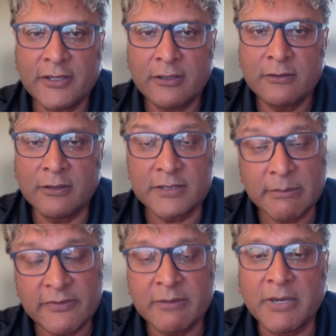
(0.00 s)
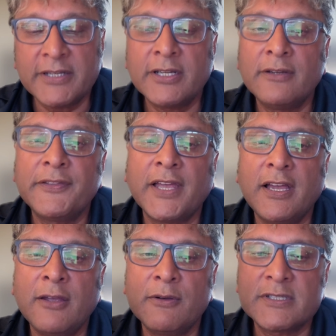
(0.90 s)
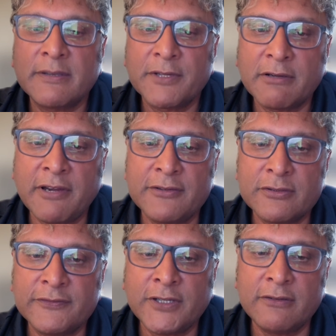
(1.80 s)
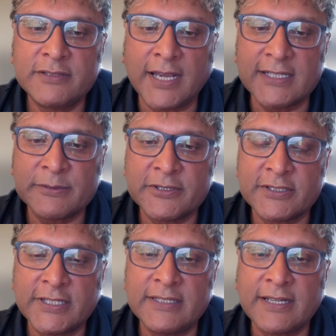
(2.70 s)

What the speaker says: As you know, or some of you might know, that I also am the creator of NoteDex,